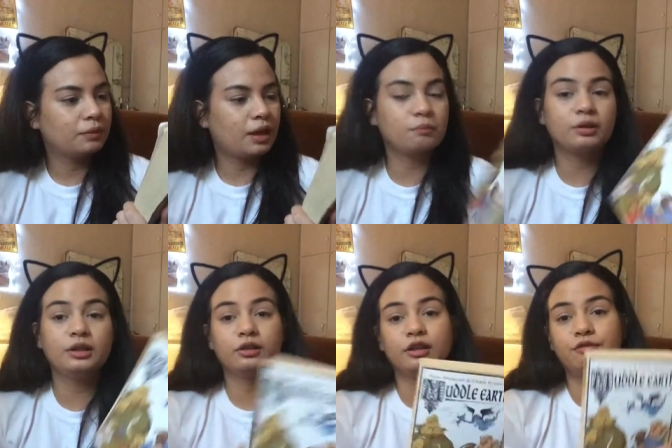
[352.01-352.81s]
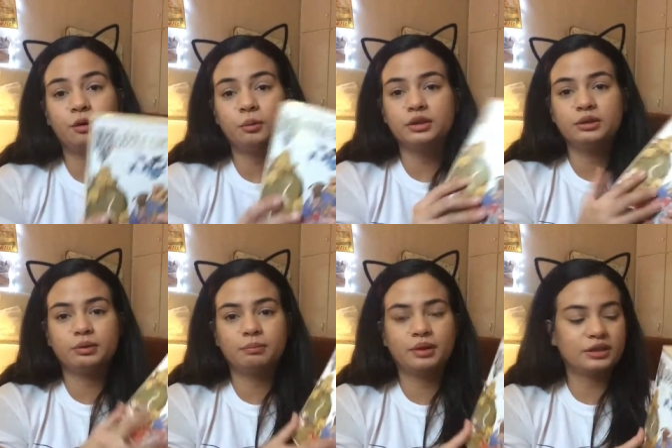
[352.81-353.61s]
I'm really looking forward to
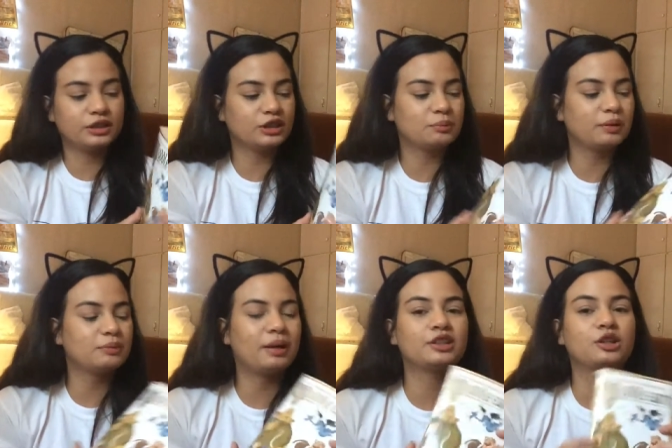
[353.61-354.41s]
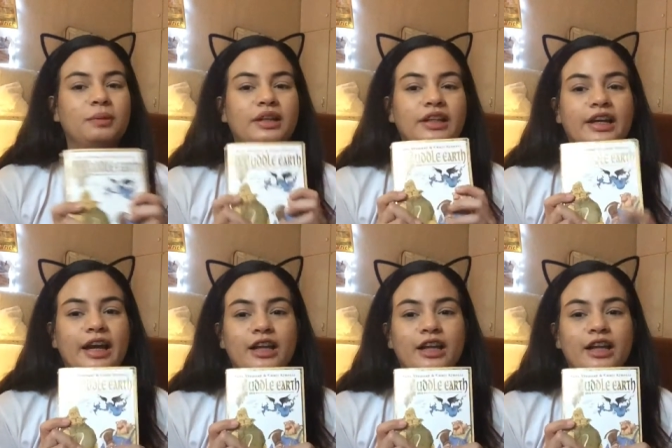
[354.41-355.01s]
it because it just brings back so many, like,